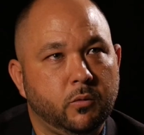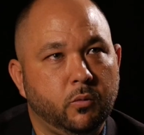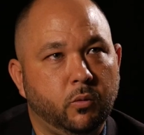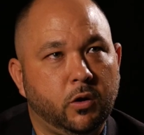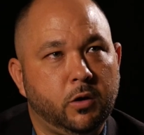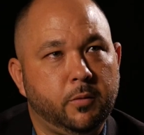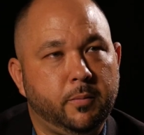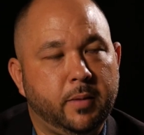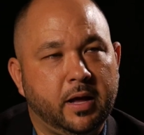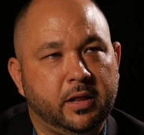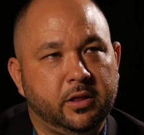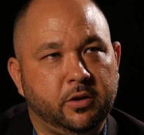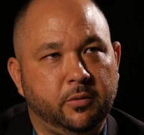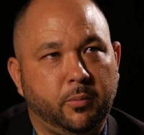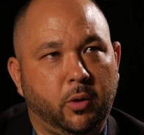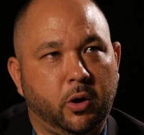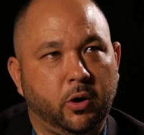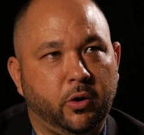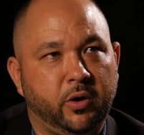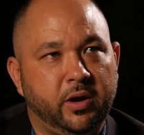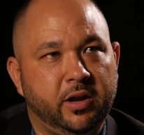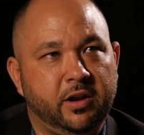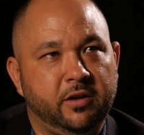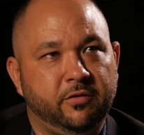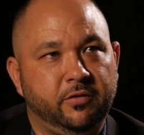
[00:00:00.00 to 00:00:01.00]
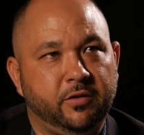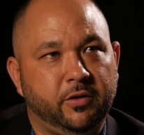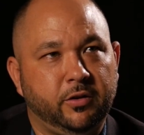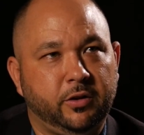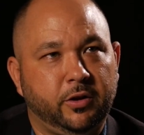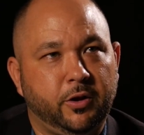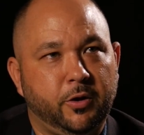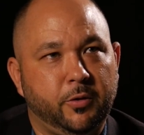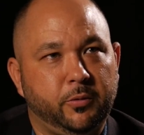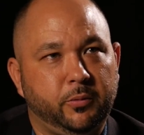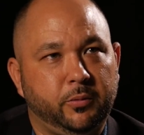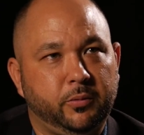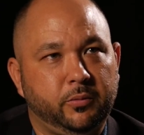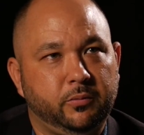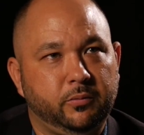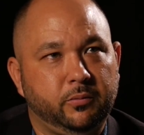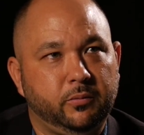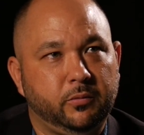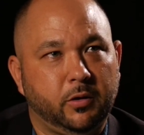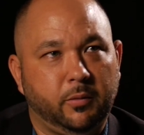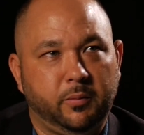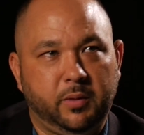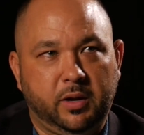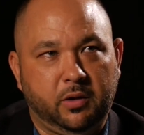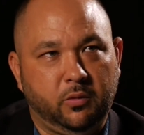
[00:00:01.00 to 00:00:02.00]
What about the Margaritaville loan?
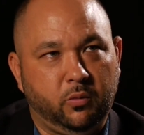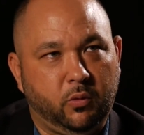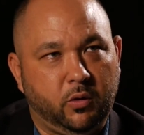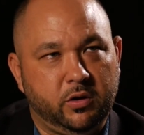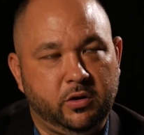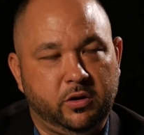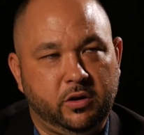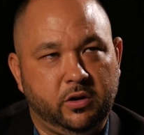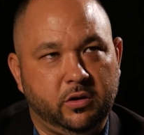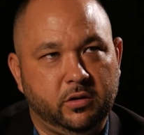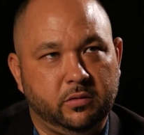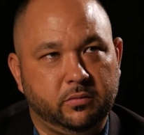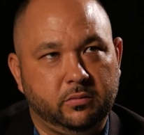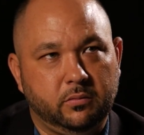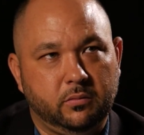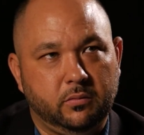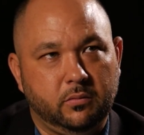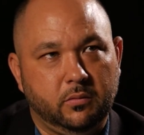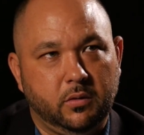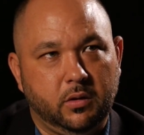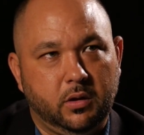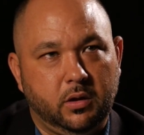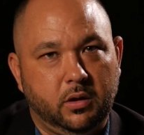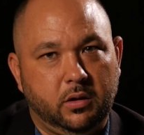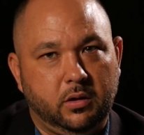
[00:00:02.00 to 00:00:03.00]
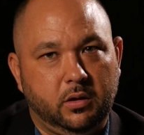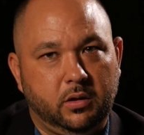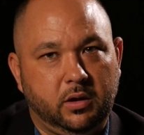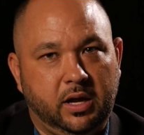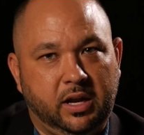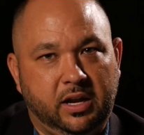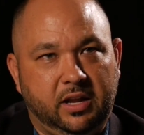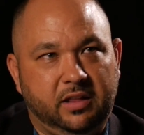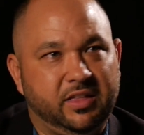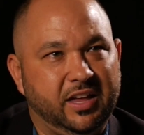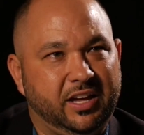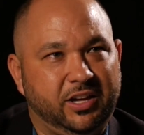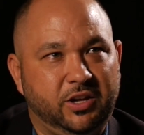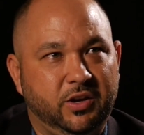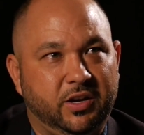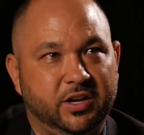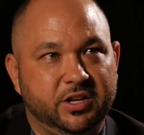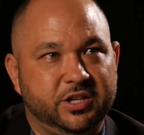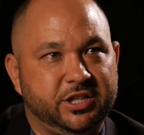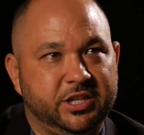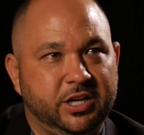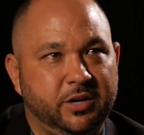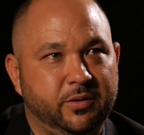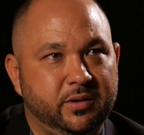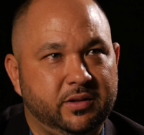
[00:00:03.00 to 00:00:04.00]
I mean, what are your, anything you can
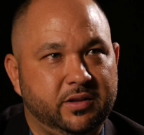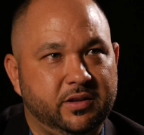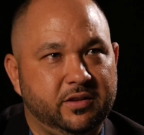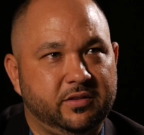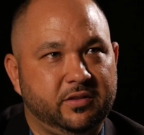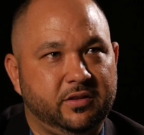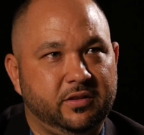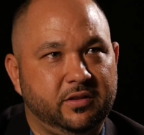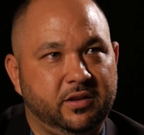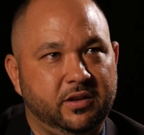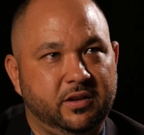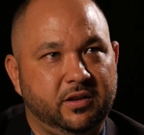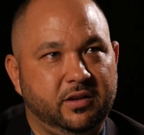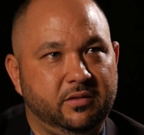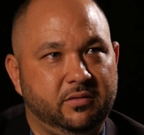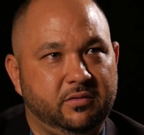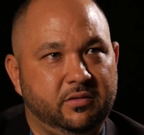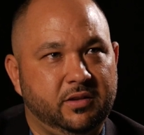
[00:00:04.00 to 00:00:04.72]
share with us on the